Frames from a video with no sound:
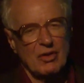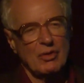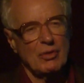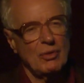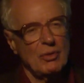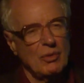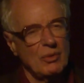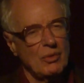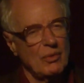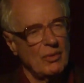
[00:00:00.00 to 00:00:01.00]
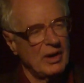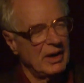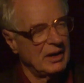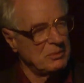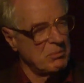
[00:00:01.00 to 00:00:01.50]
who
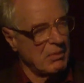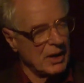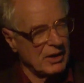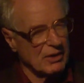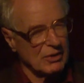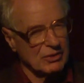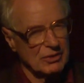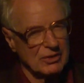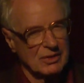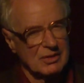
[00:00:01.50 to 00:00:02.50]
admired